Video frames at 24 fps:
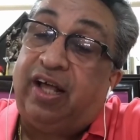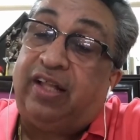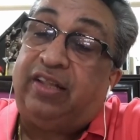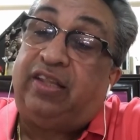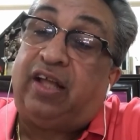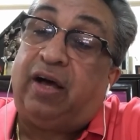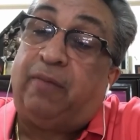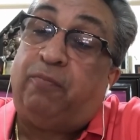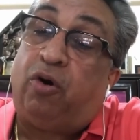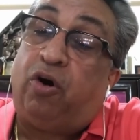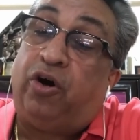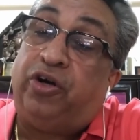
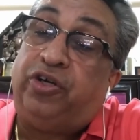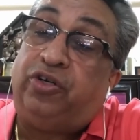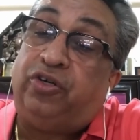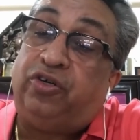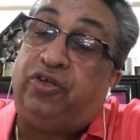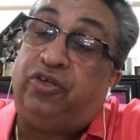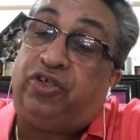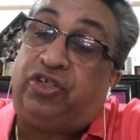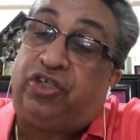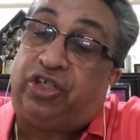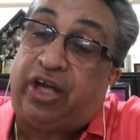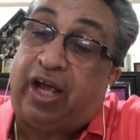The more you
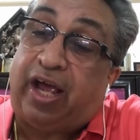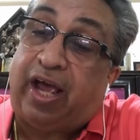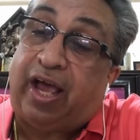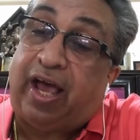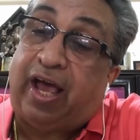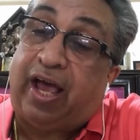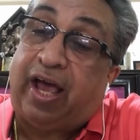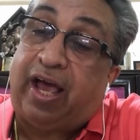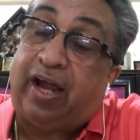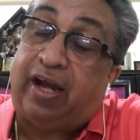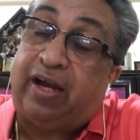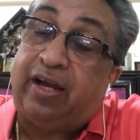
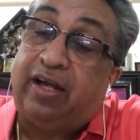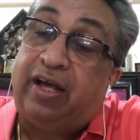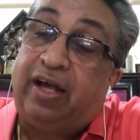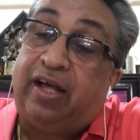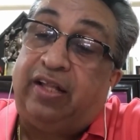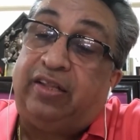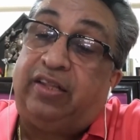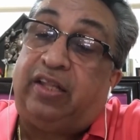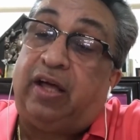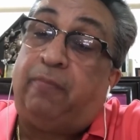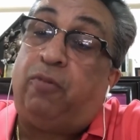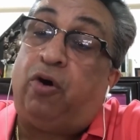share,
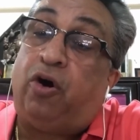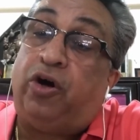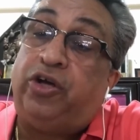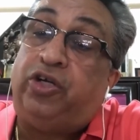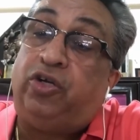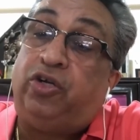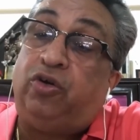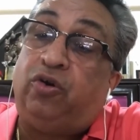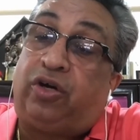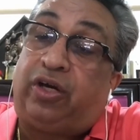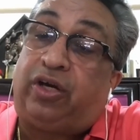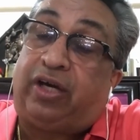the more
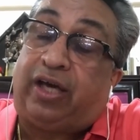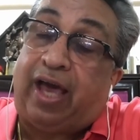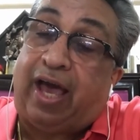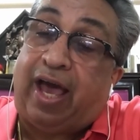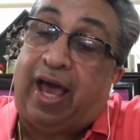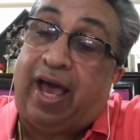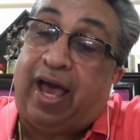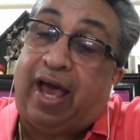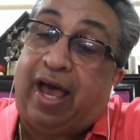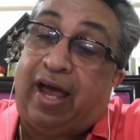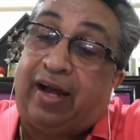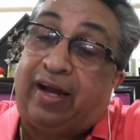you
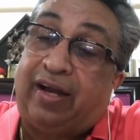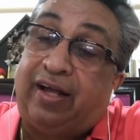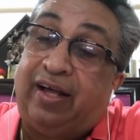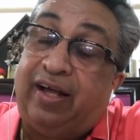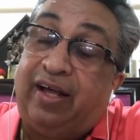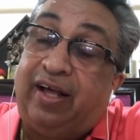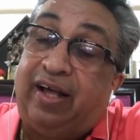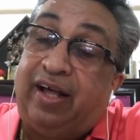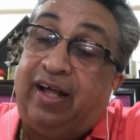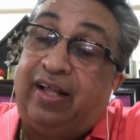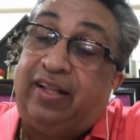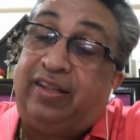care,
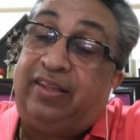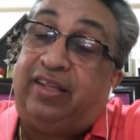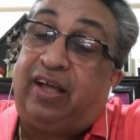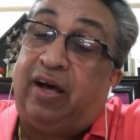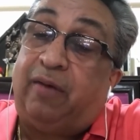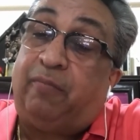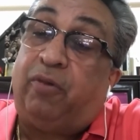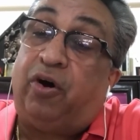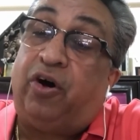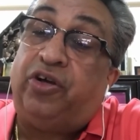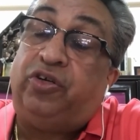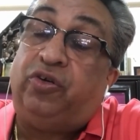the
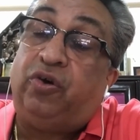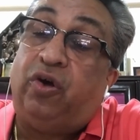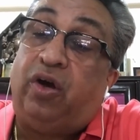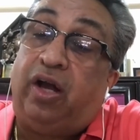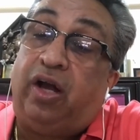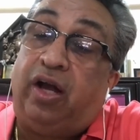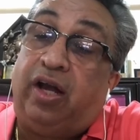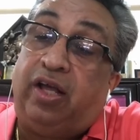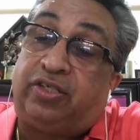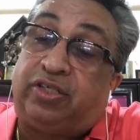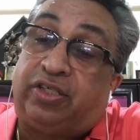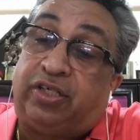more you
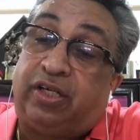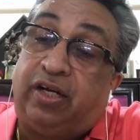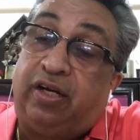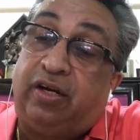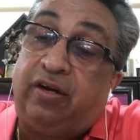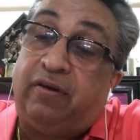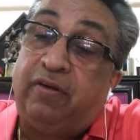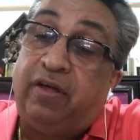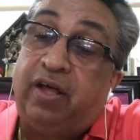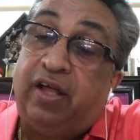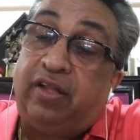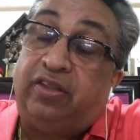listen,
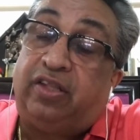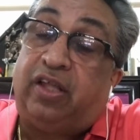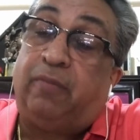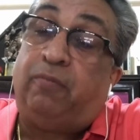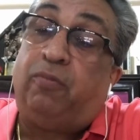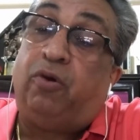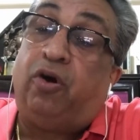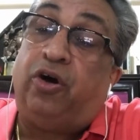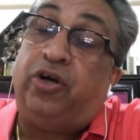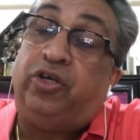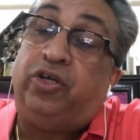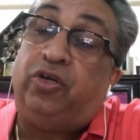the
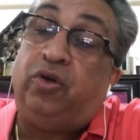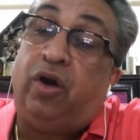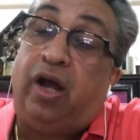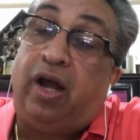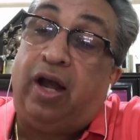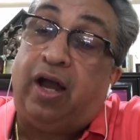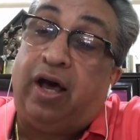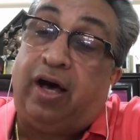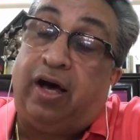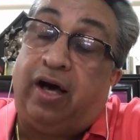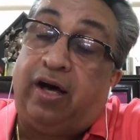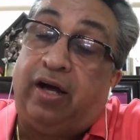more you
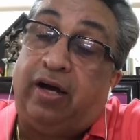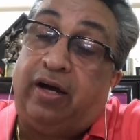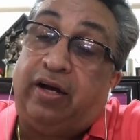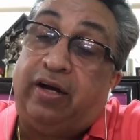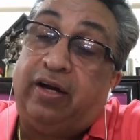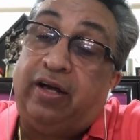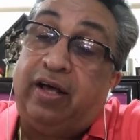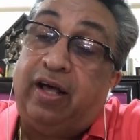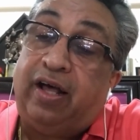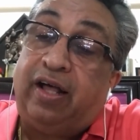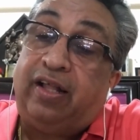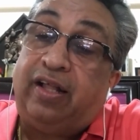learn,
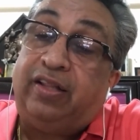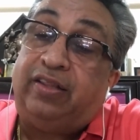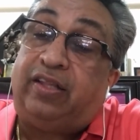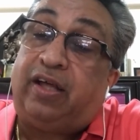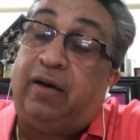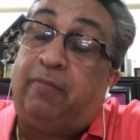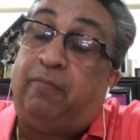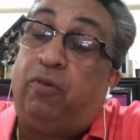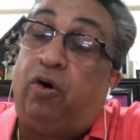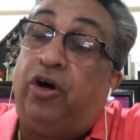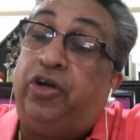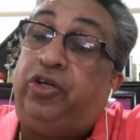the
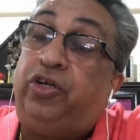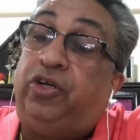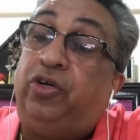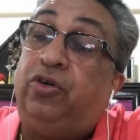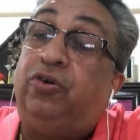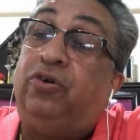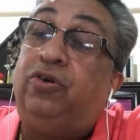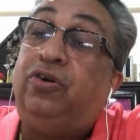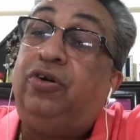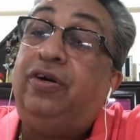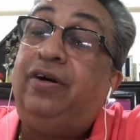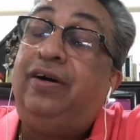more
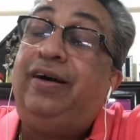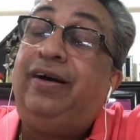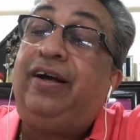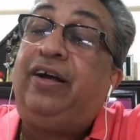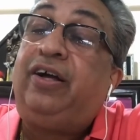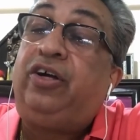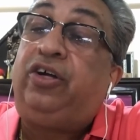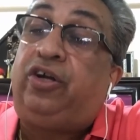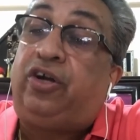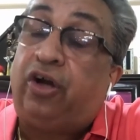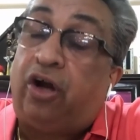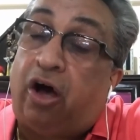you
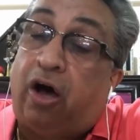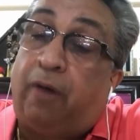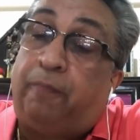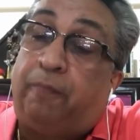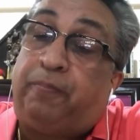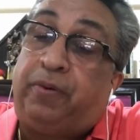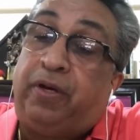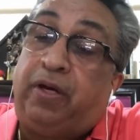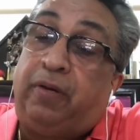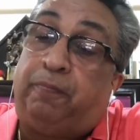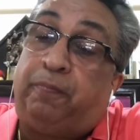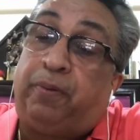grow
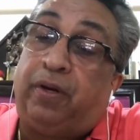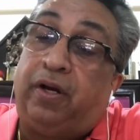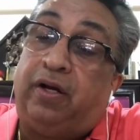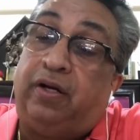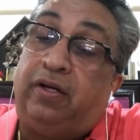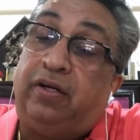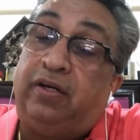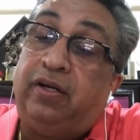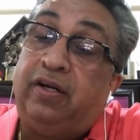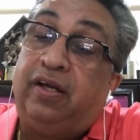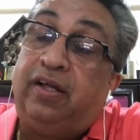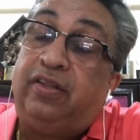people,
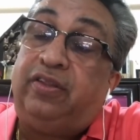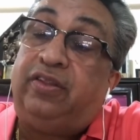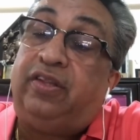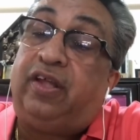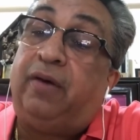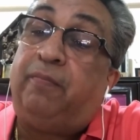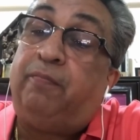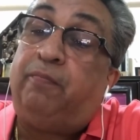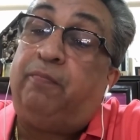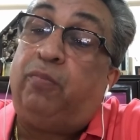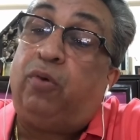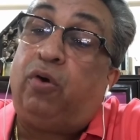the
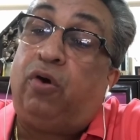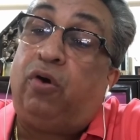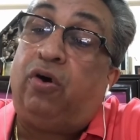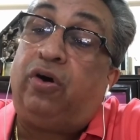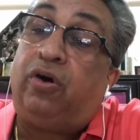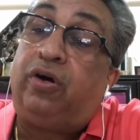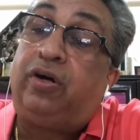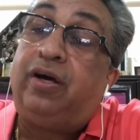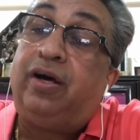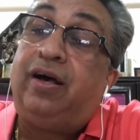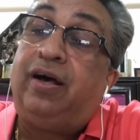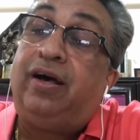
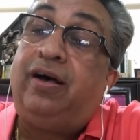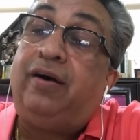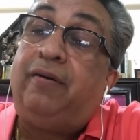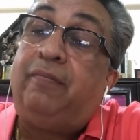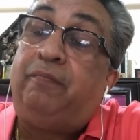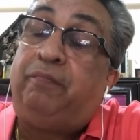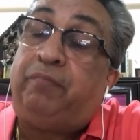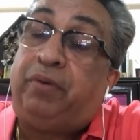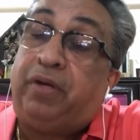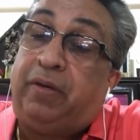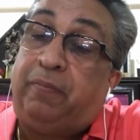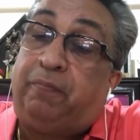more
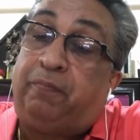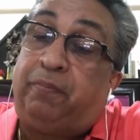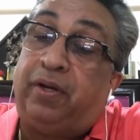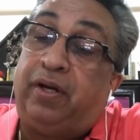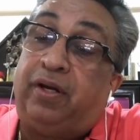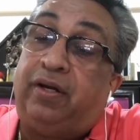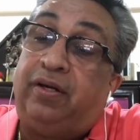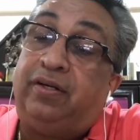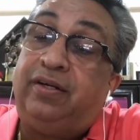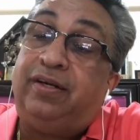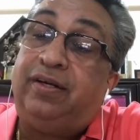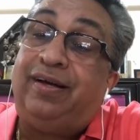
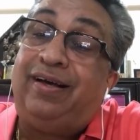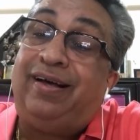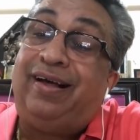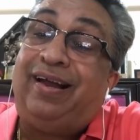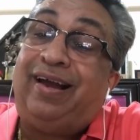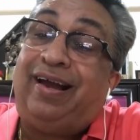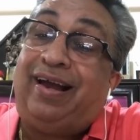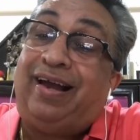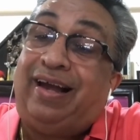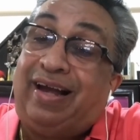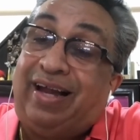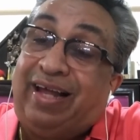people
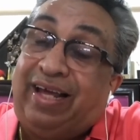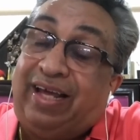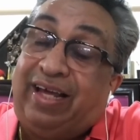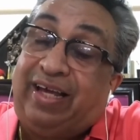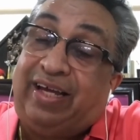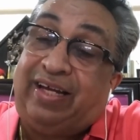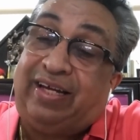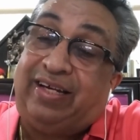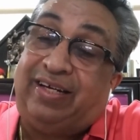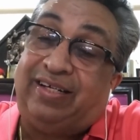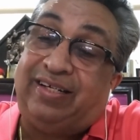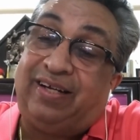
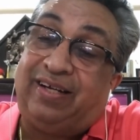lead.